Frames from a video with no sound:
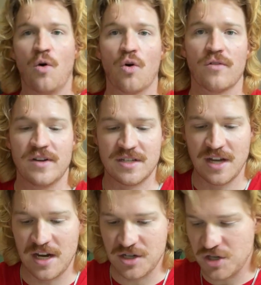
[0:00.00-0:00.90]

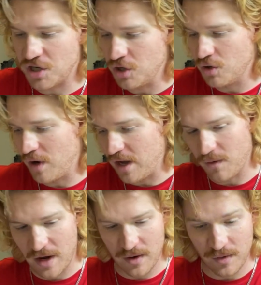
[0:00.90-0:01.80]
Orvis H2
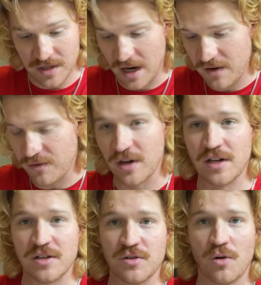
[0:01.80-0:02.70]
8-weight, which I
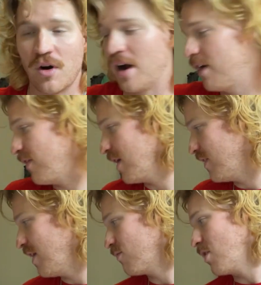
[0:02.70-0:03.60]
freaking adore. I've
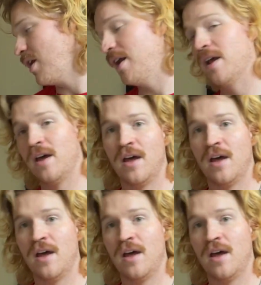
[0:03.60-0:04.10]
had that rod